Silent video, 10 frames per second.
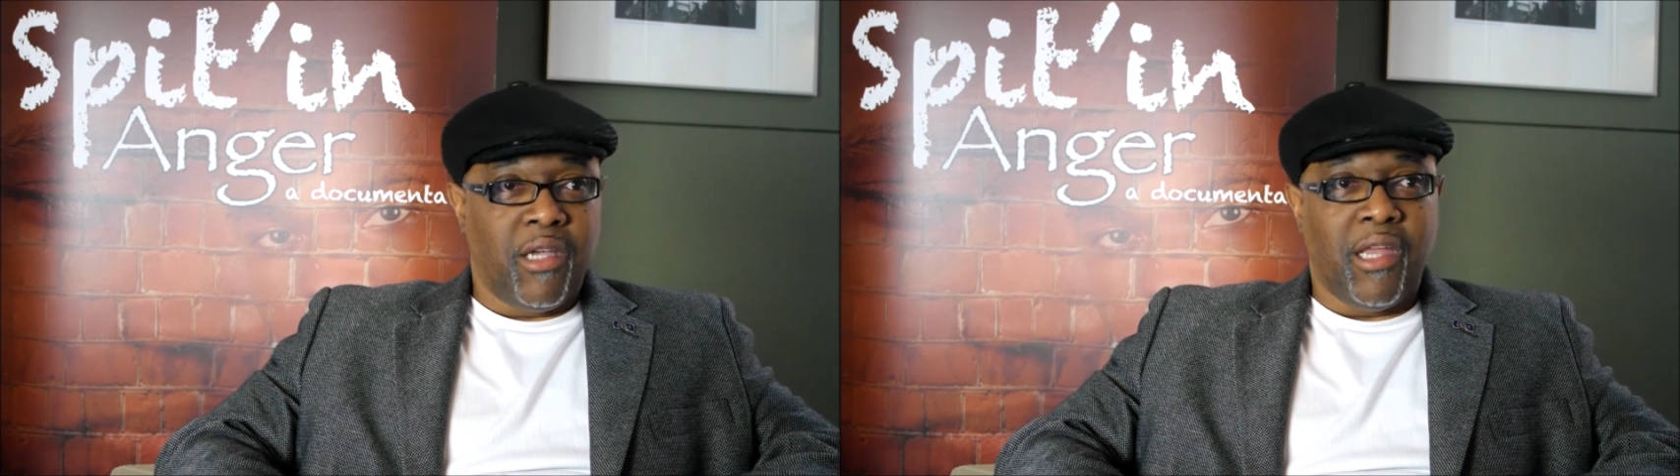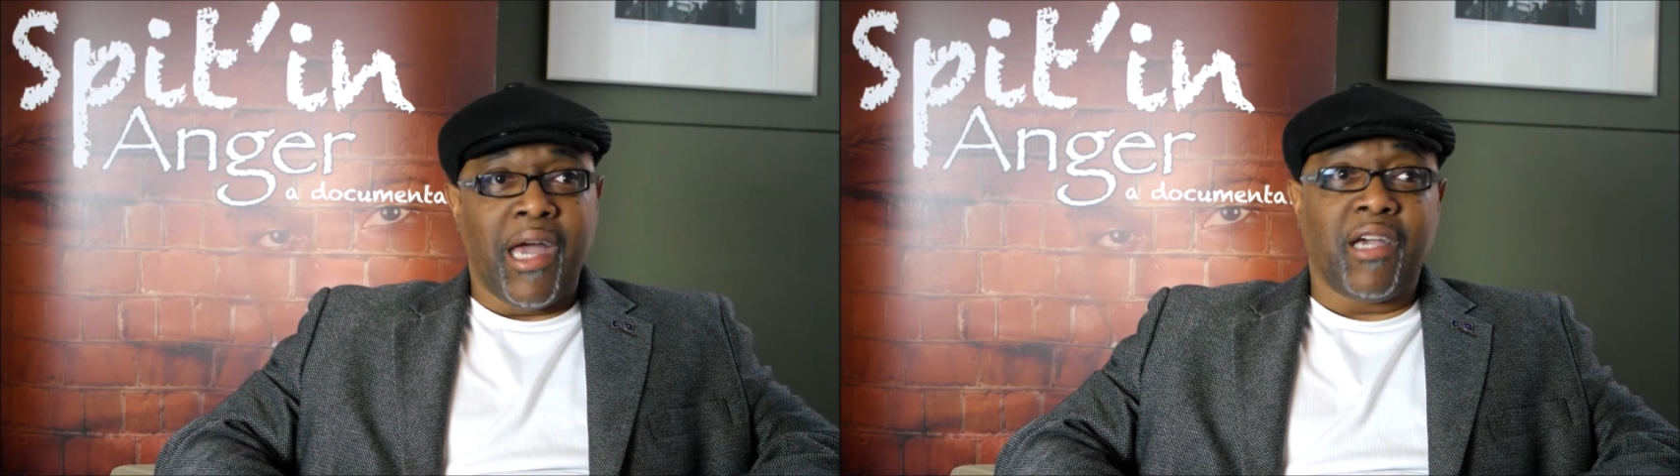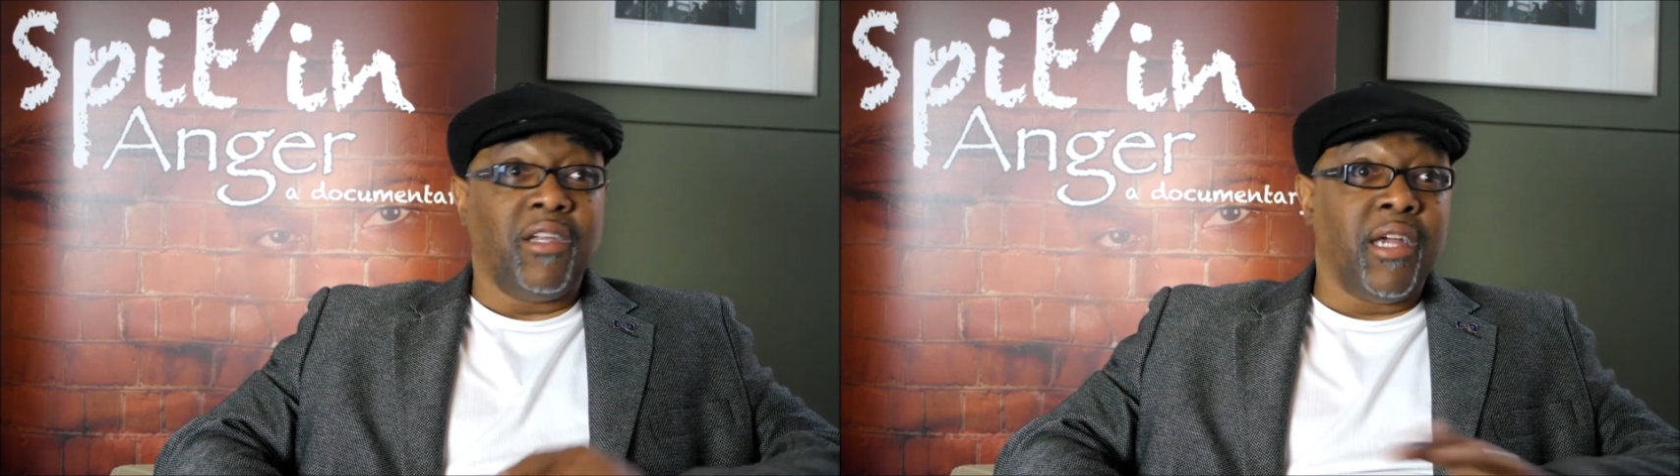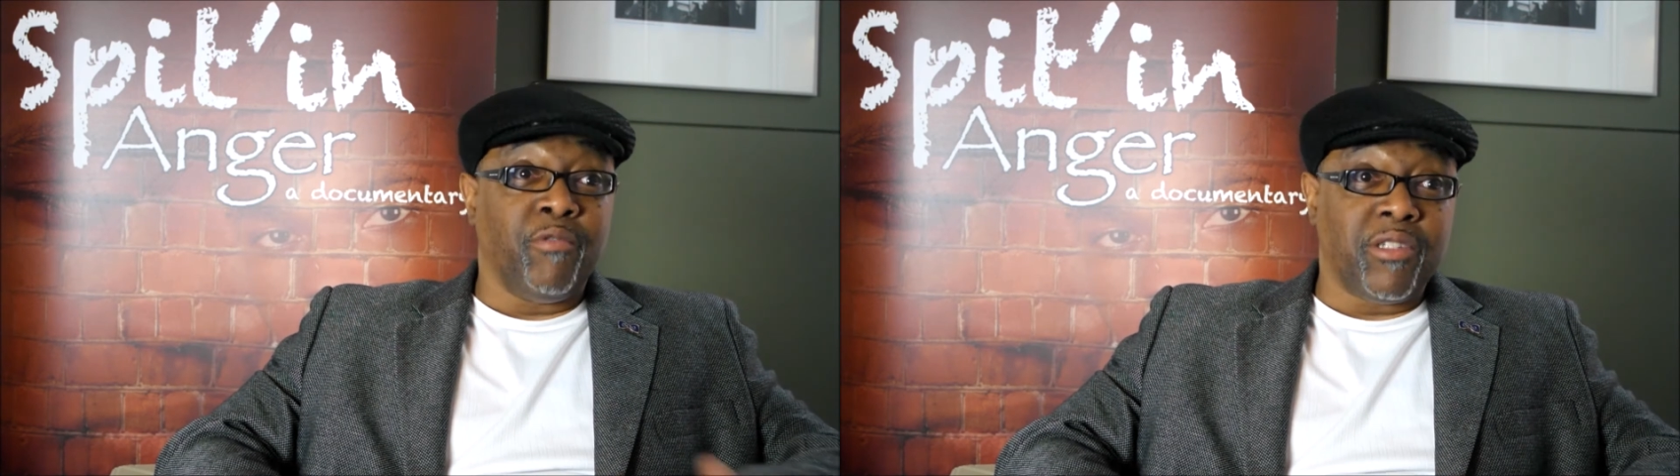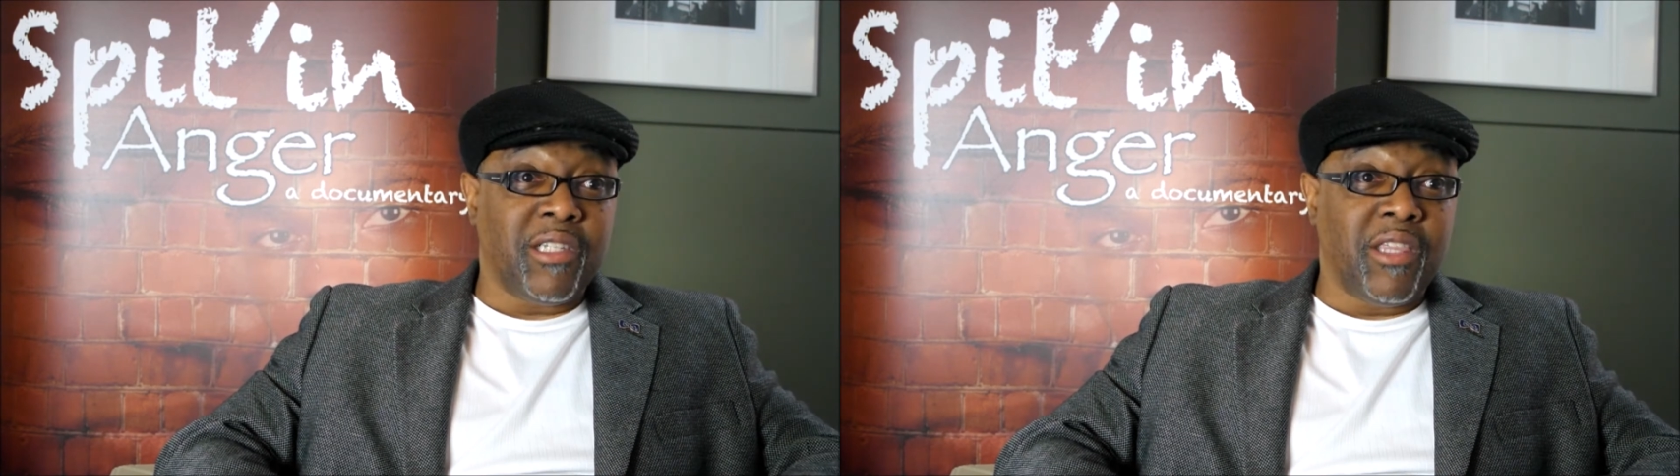and I could never
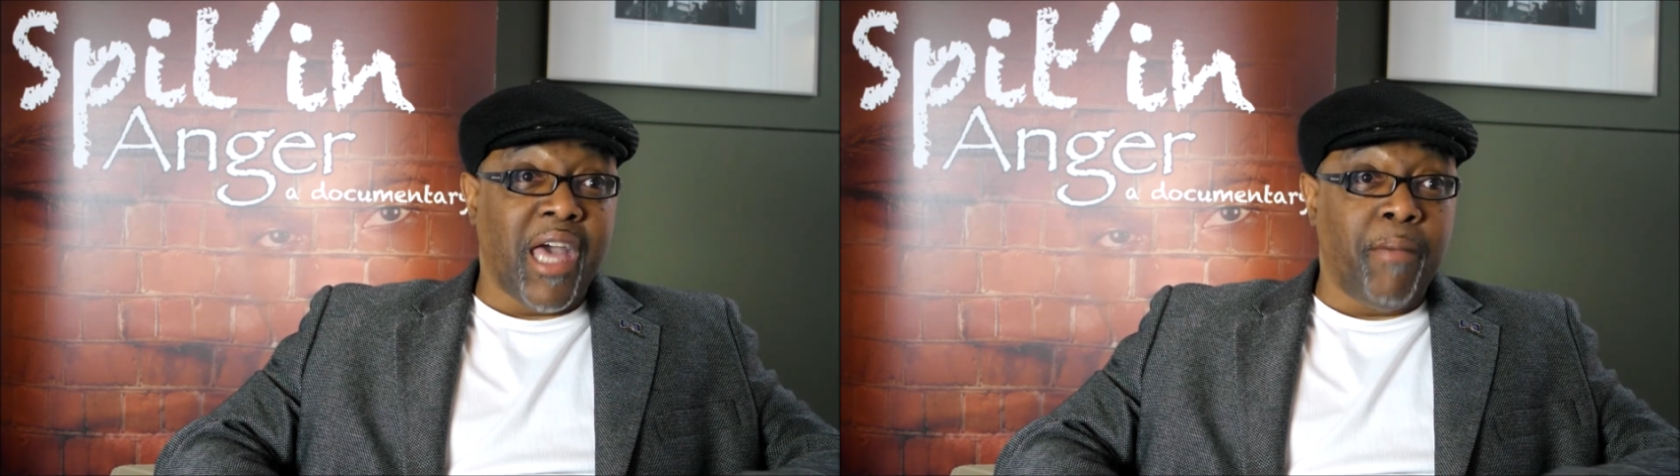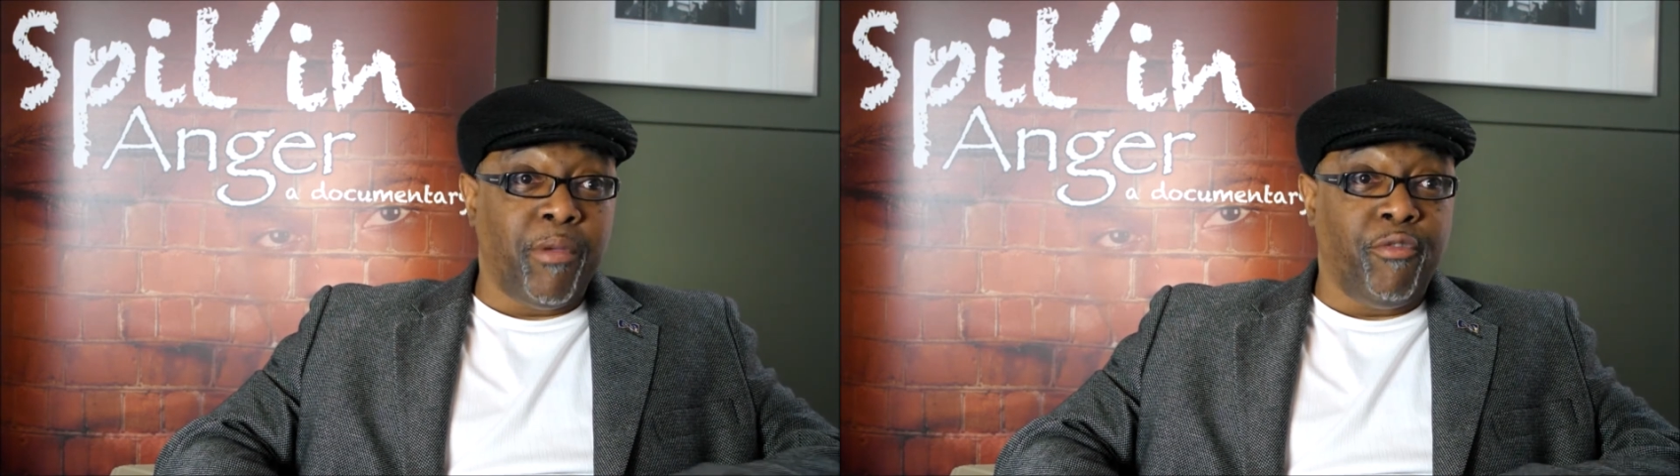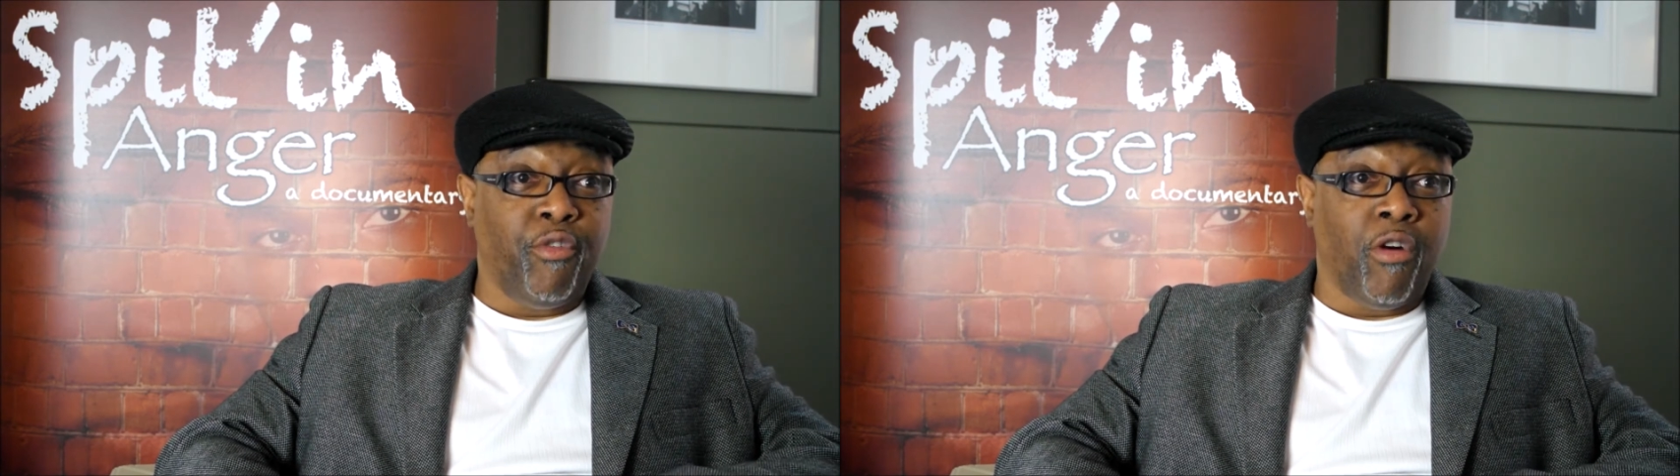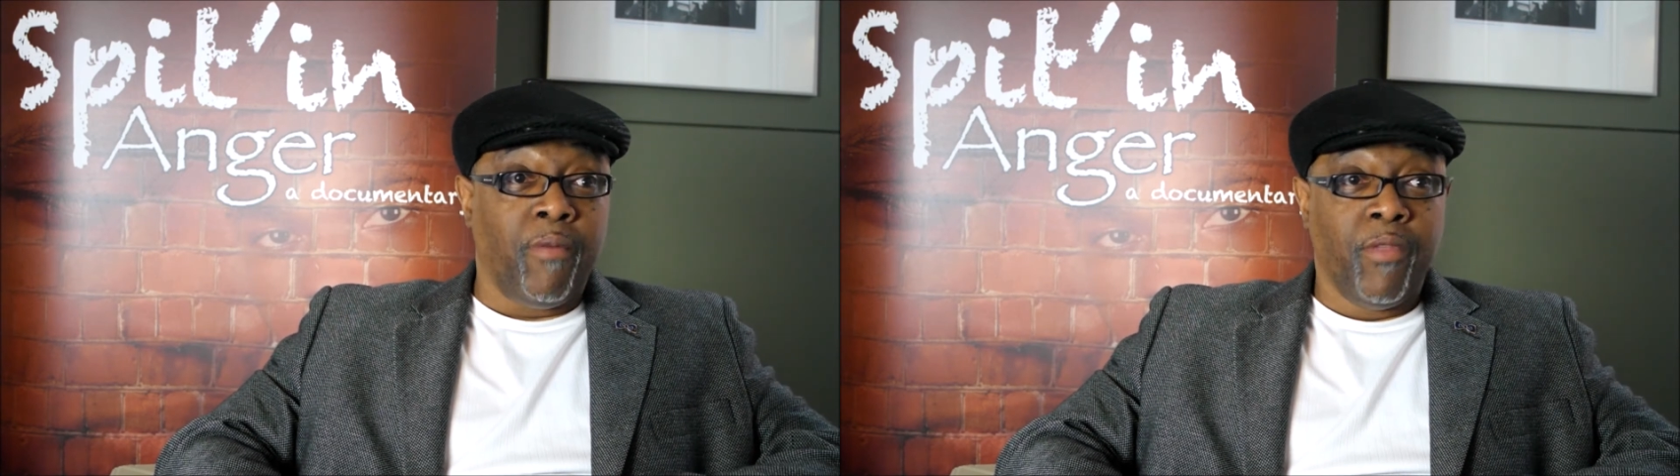see that before.